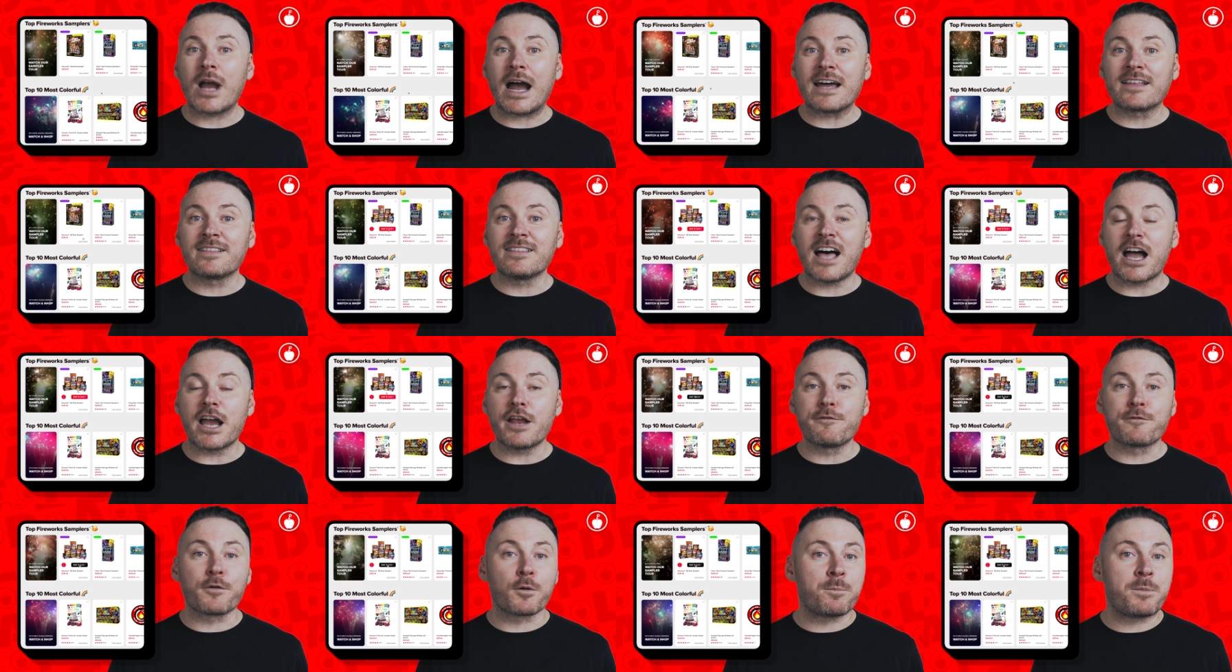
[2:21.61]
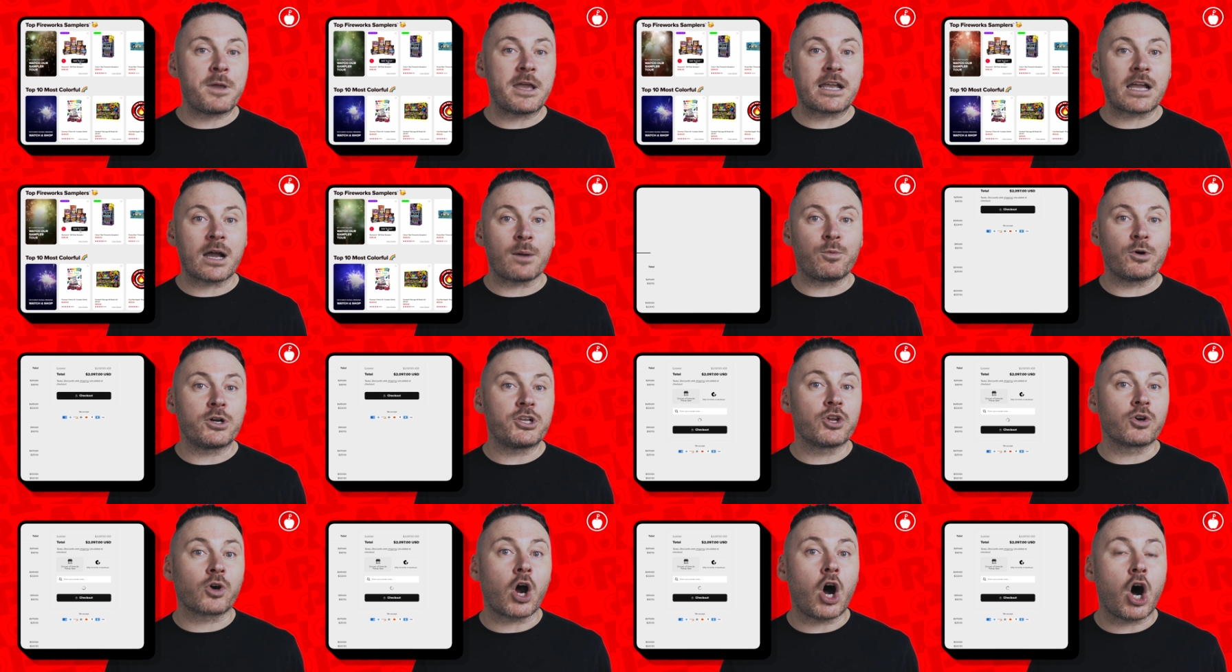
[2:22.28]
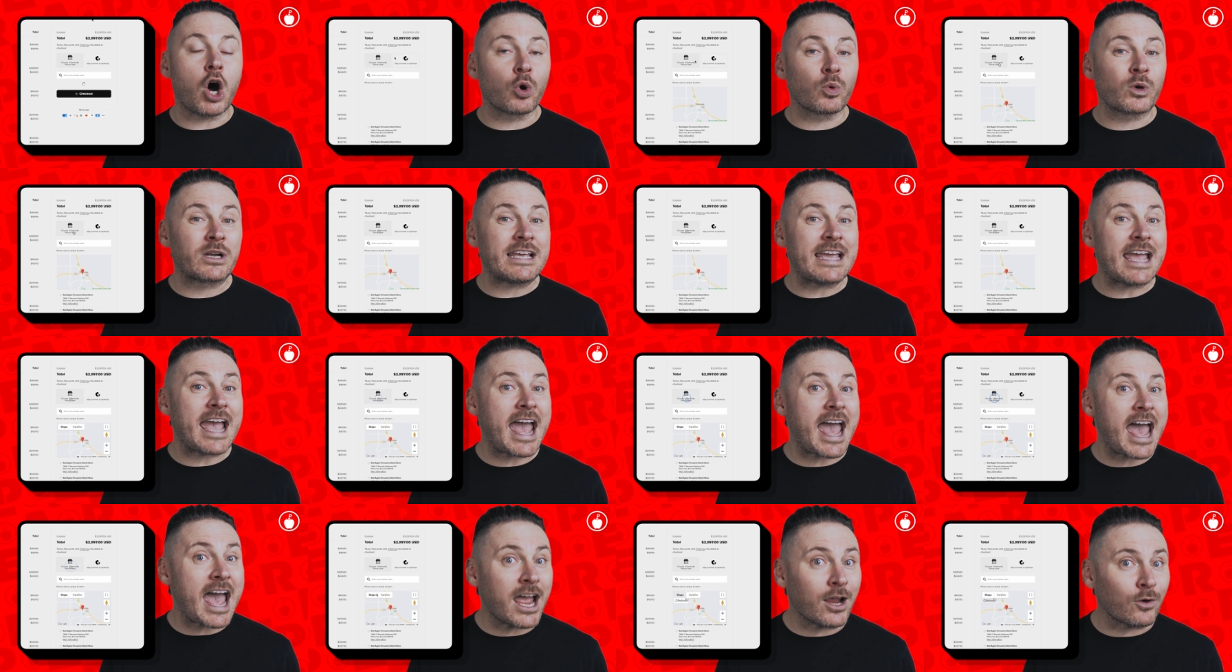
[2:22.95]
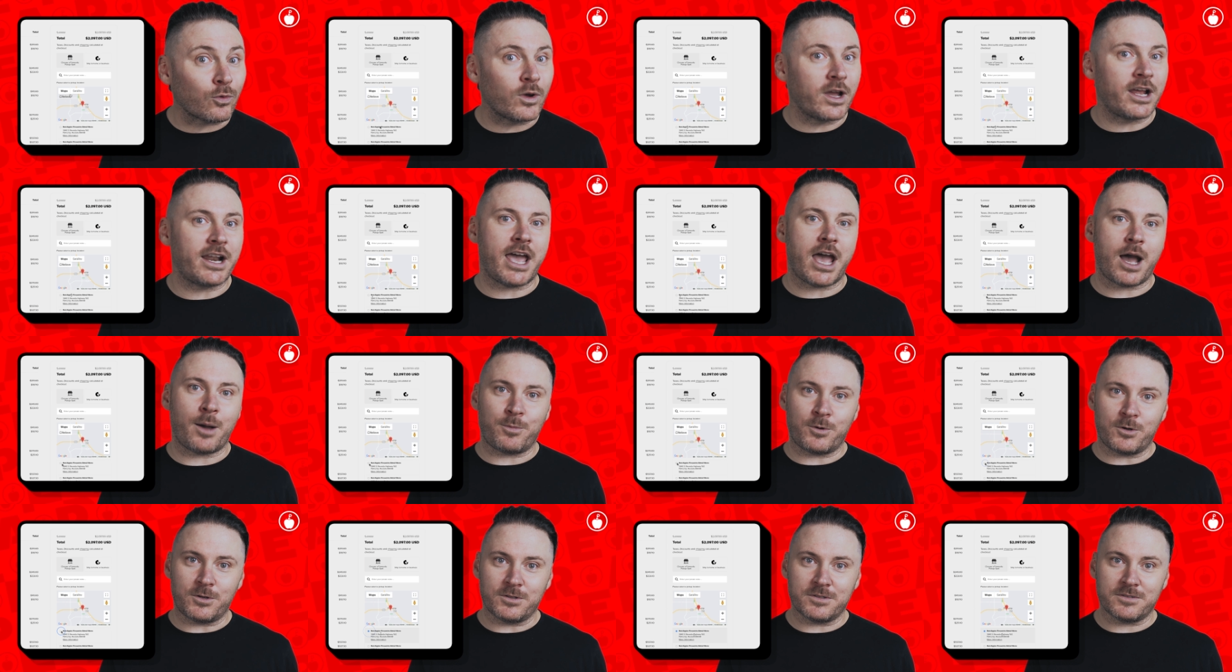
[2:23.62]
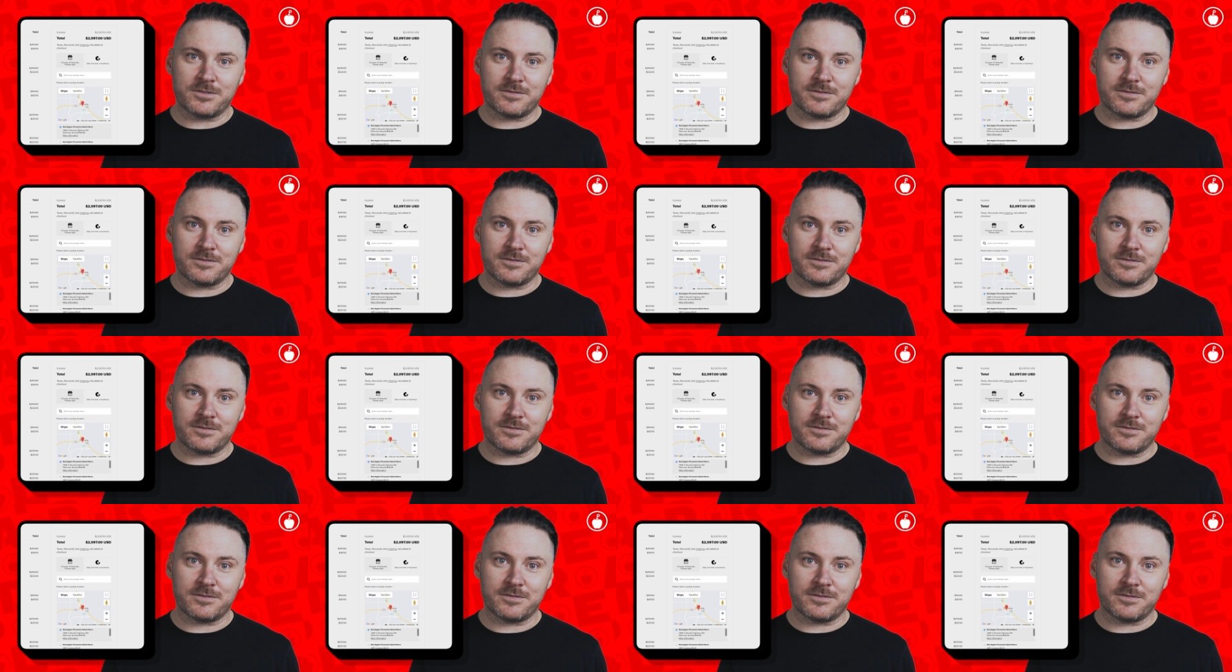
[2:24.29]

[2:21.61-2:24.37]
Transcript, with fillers: online for pickup when you're already at Red Apple